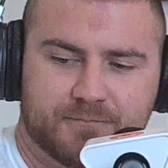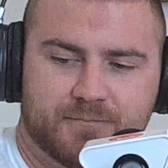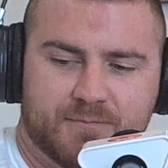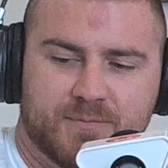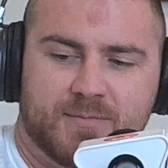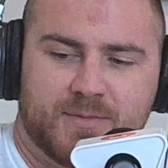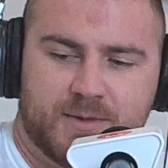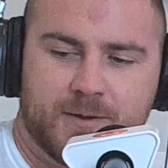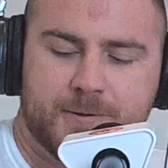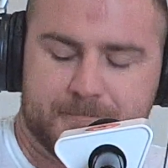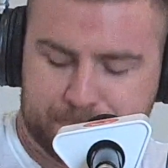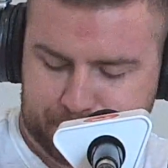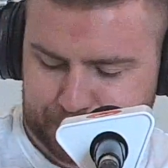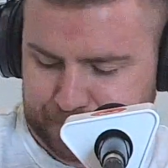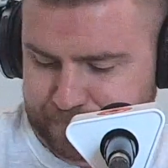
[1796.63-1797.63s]
and I want to send
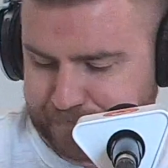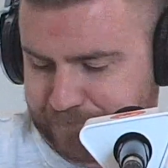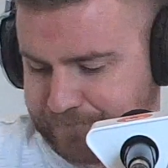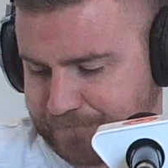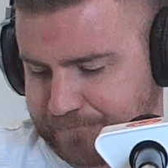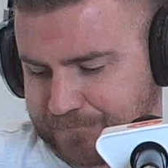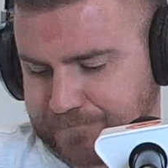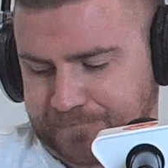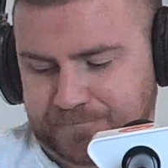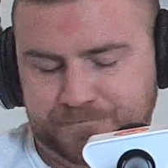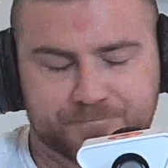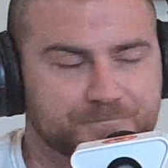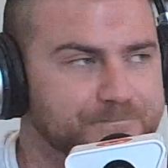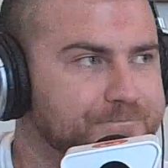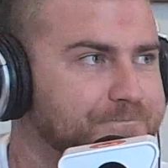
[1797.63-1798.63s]
people to this
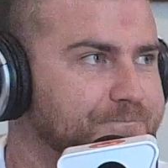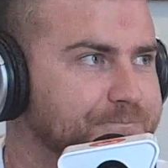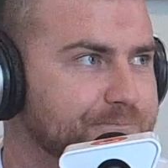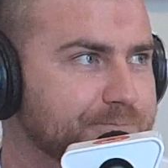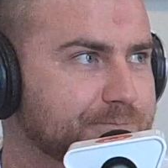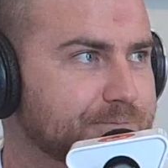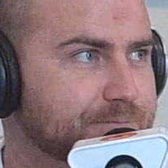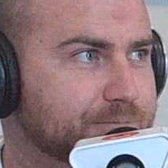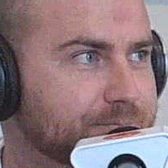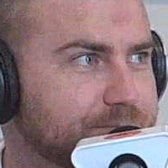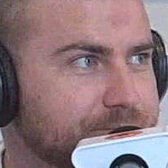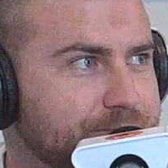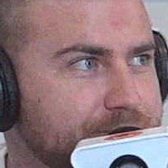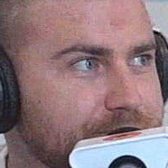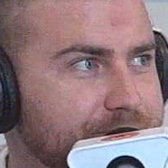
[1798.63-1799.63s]
link, but
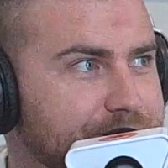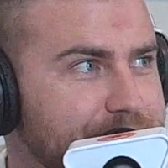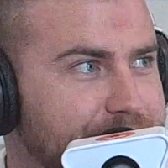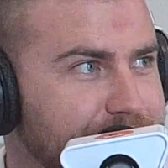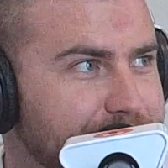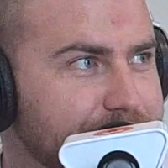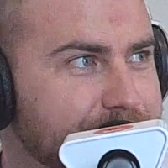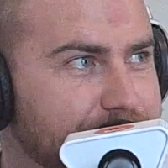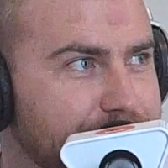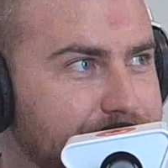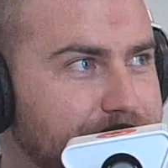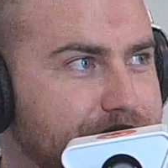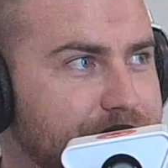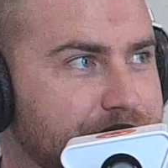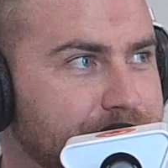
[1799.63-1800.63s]
we need to grow in
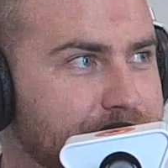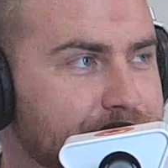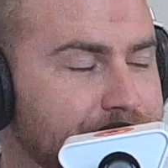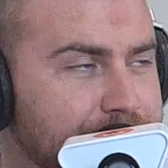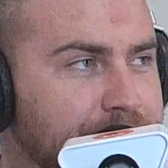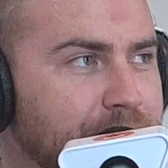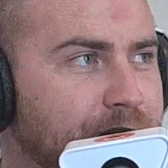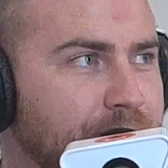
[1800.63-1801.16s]
volume. We